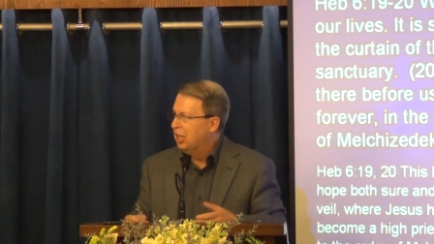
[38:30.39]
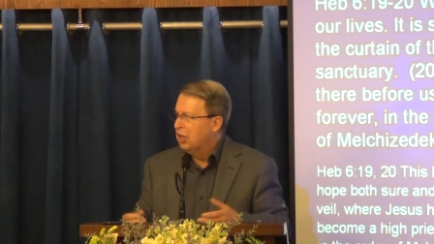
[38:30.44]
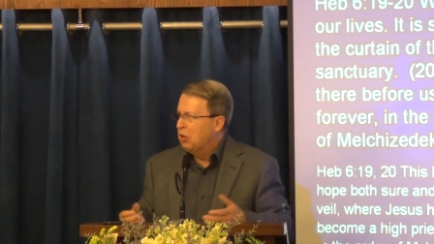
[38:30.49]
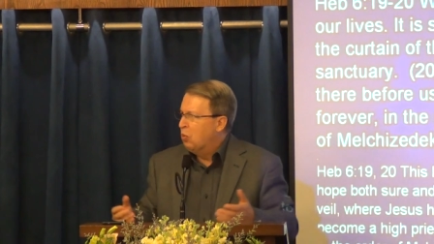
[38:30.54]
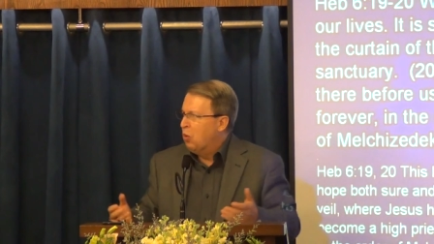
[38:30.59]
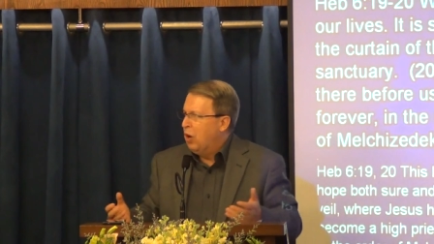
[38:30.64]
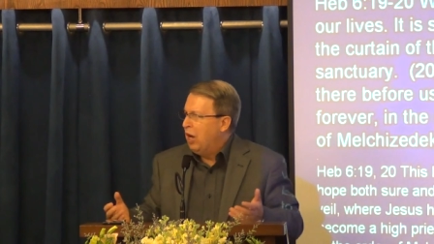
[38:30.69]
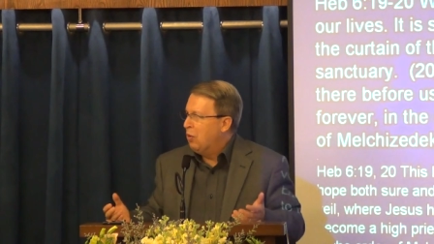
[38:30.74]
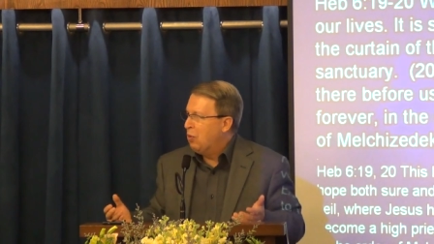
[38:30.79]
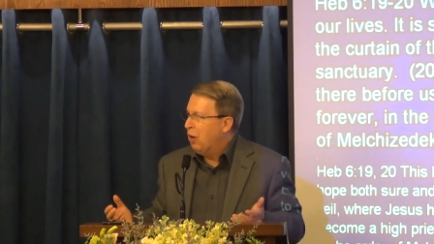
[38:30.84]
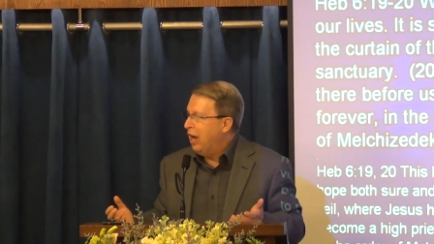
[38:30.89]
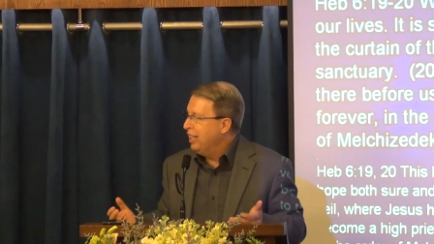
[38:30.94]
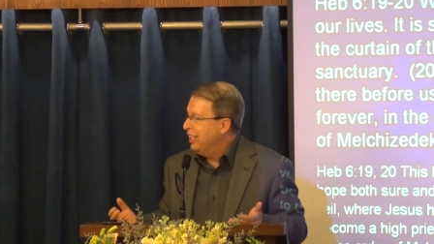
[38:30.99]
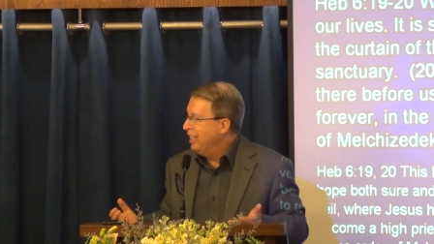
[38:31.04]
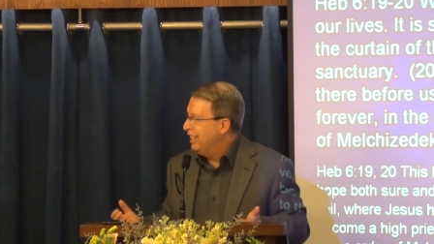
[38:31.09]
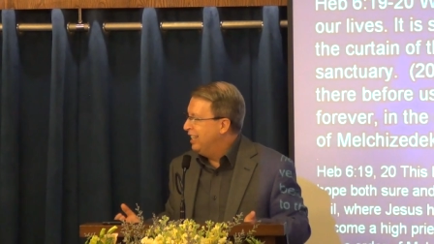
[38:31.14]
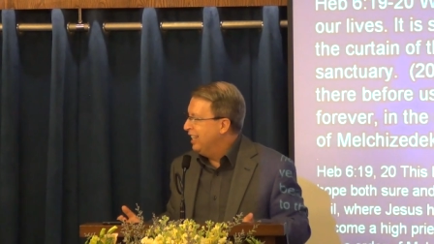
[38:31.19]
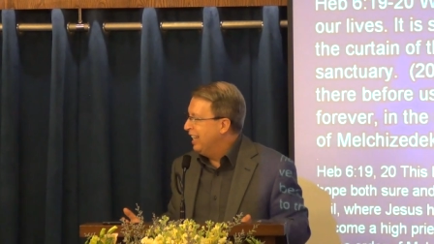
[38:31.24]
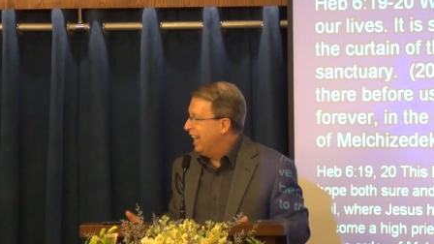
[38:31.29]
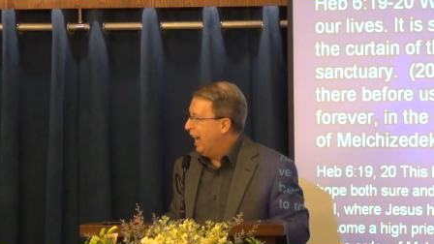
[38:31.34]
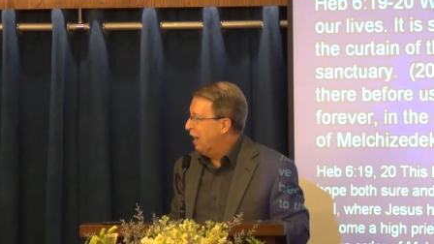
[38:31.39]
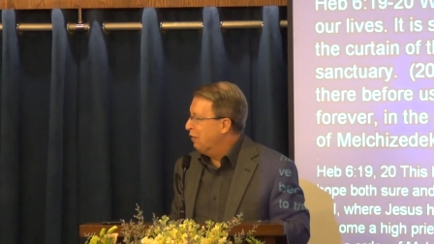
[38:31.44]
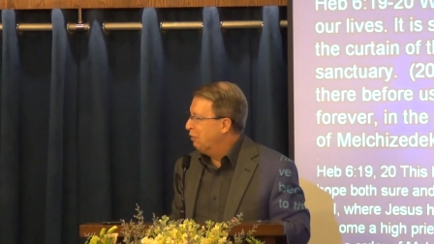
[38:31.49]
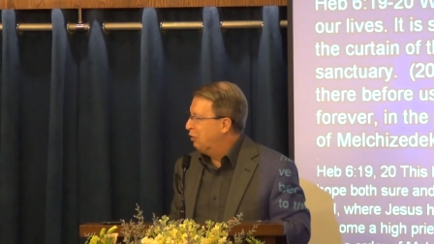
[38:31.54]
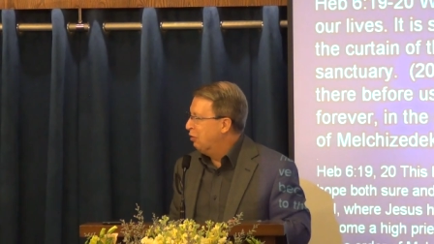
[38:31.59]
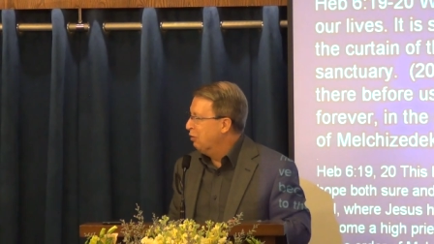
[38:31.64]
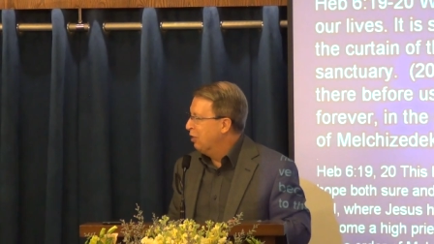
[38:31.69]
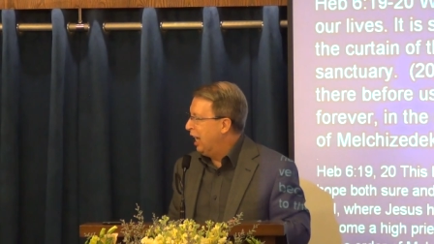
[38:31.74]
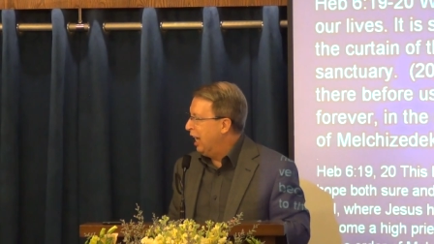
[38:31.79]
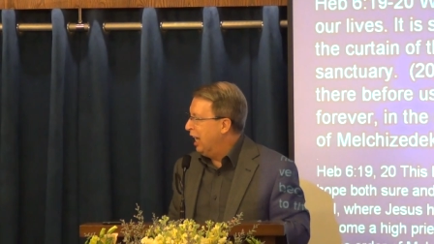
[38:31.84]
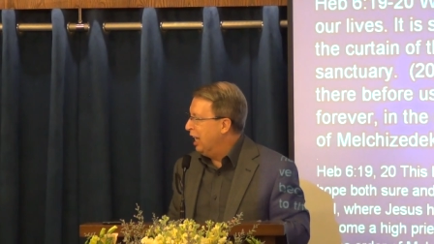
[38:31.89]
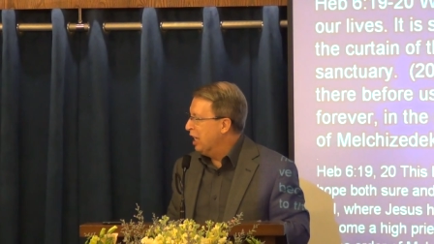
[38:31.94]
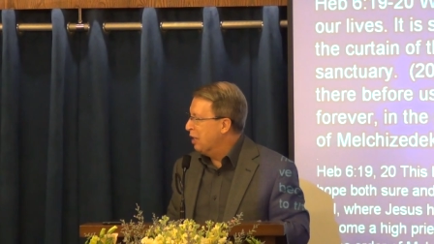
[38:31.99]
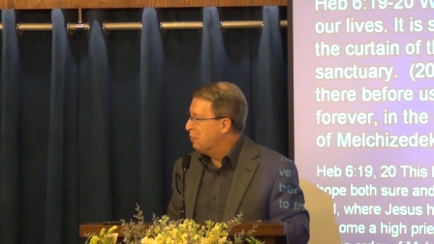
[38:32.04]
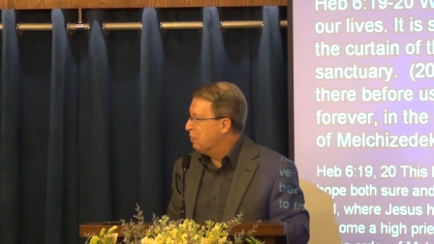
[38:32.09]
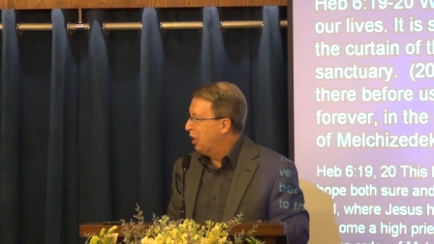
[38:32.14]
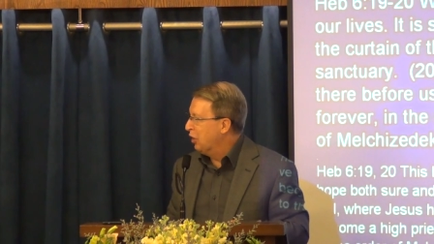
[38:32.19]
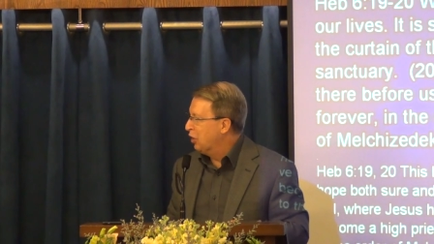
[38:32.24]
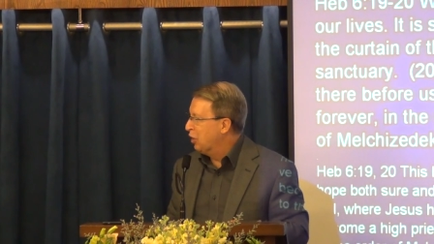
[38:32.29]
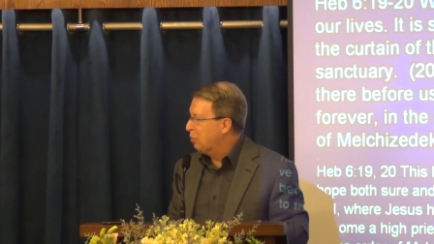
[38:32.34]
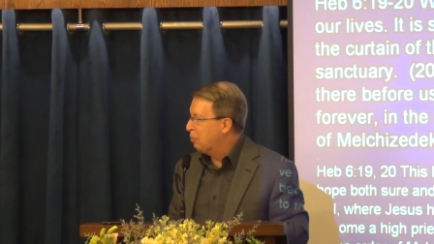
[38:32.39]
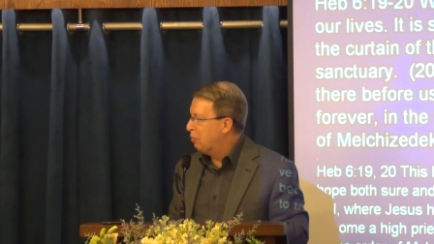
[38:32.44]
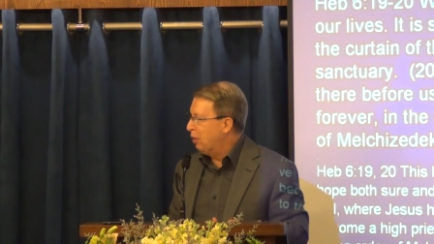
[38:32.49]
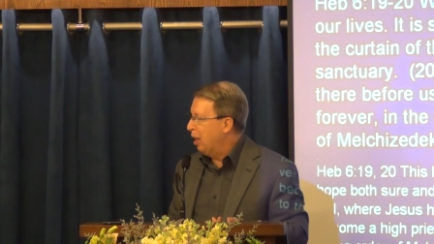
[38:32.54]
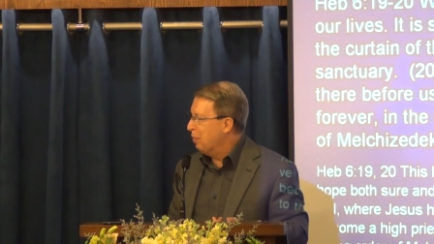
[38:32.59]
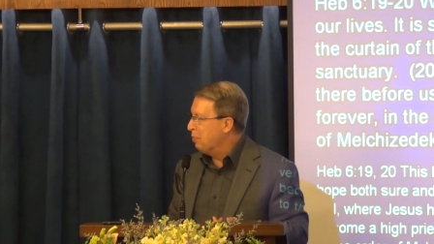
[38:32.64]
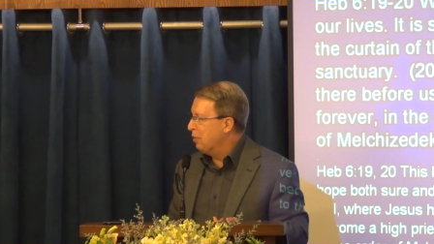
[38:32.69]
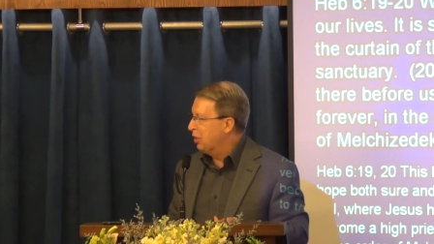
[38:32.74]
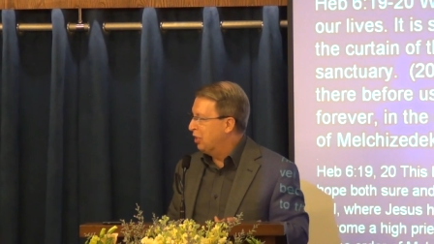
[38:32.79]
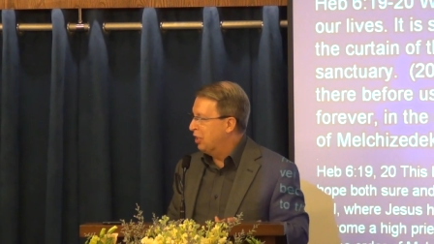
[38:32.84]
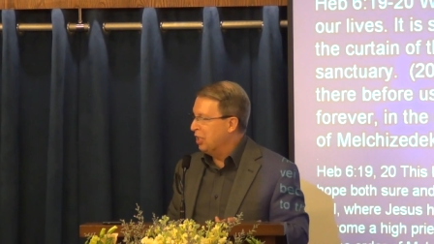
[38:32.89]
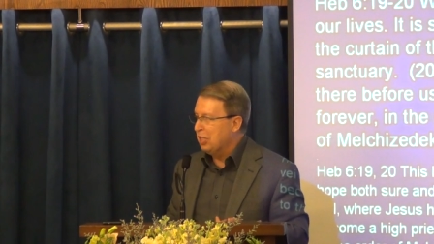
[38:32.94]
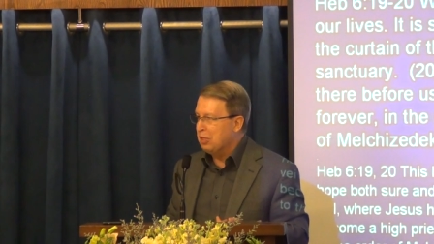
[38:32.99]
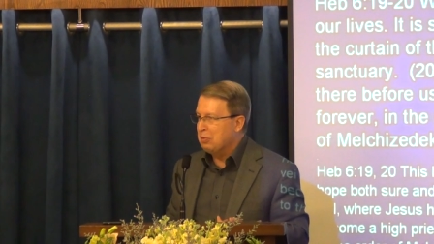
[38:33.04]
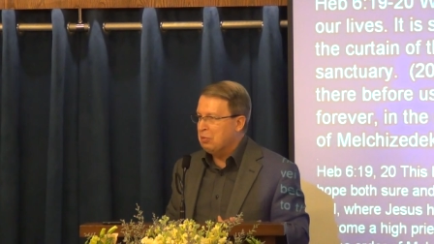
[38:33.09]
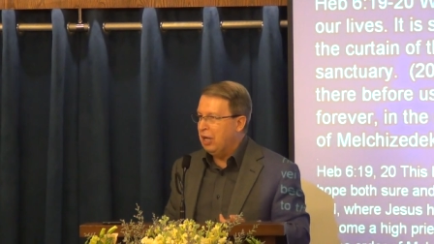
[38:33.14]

why did they have to lie about their property?